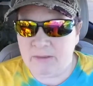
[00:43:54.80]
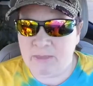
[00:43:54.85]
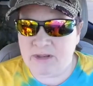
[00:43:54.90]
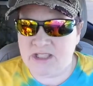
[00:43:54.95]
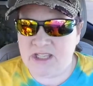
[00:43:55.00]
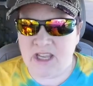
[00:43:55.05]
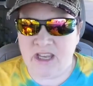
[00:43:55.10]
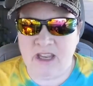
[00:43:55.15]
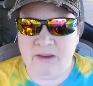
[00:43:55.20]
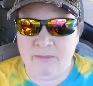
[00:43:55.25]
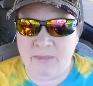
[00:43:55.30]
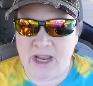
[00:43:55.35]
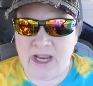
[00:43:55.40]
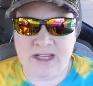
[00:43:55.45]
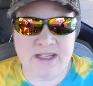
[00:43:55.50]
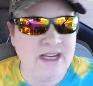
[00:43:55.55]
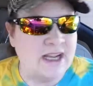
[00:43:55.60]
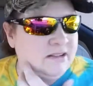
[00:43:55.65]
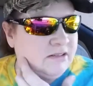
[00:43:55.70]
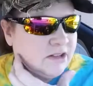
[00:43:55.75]
let me tell you,
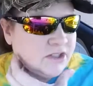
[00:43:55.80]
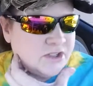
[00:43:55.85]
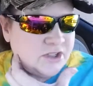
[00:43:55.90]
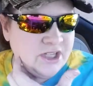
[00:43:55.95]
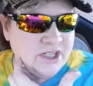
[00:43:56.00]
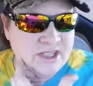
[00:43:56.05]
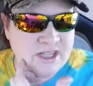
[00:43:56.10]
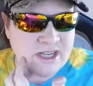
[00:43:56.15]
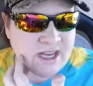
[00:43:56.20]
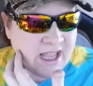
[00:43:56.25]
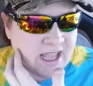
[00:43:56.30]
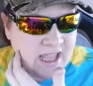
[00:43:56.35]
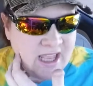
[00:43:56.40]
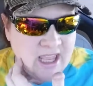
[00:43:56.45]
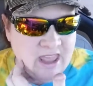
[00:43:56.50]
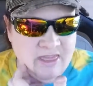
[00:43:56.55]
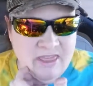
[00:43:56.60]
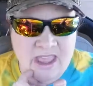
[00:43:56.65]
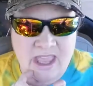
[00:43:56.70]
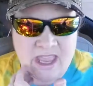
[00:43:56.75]
my Dollar Tree
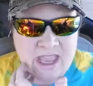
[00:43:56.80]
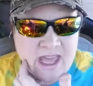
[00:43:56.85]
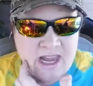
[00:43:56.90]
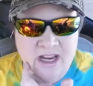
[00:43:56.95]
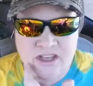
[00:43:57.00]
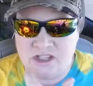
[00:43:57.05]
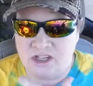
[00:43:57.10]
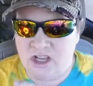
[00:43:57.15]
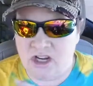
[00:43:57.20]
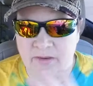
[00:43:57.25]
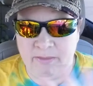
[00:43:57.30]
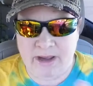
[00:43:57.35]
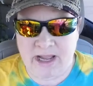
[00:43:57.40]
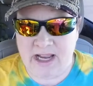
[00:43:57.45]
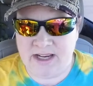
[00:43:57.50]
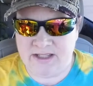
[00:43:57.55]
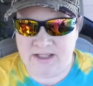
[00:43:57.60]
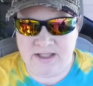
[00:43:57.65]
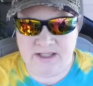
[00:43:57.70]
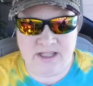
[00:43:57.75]
today, they got a ton of
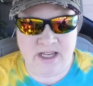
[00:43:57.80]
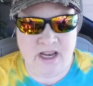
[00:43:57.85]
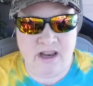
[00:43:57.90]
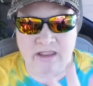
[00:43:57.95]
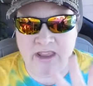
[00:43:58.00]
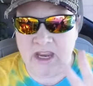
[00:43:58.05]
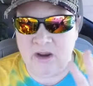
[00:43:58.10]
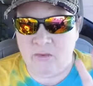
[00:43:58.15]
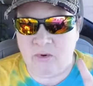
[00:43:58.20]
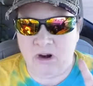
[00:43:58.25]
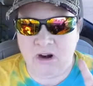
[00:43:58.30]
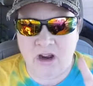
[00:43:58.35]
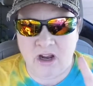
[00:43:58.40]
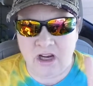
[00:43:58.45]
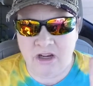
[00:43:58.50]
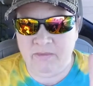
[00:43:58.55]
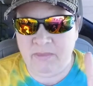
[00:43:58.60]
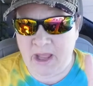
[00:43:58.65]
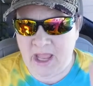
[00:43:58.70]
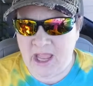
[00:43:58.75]
boxes in. They were
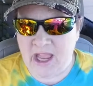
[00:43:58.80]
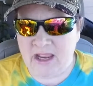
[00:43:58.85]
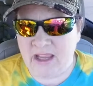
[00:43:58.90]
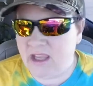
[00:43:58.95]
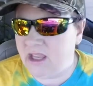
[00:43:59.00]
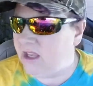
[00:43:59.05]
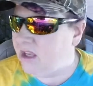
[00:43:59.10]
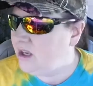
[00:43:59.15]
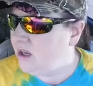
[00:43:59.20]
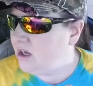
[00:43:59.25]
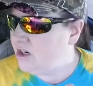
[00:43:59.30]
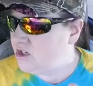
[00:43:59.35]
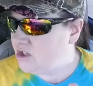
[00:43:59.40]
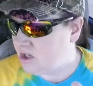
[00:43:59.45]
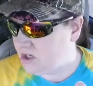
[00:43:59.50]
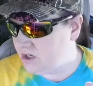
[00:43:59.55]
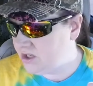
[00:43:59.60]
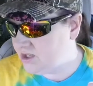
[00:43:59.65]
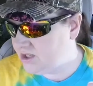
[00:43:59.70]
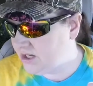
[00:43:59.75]
unpacking a
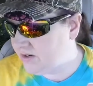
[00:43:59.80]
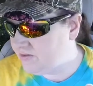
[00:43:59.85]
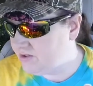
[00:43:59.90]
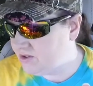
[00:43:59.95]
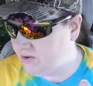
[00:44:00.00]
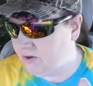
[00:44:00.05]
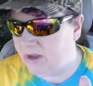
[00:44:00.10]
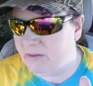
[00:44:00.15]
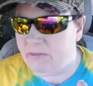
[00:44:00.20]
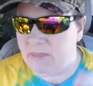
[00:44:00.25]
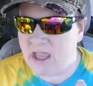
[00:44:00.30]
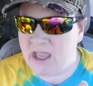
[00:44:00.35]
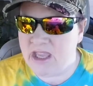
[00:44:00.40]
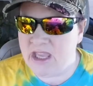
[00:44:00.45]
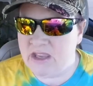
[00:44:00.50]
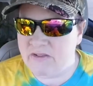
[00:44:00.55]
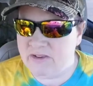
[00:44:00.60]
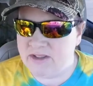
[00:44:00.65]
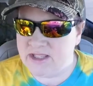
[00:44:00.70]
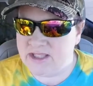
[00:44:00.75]
ton of stuff, so I may
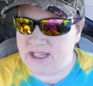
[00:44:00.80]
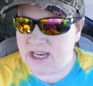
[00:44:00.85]
even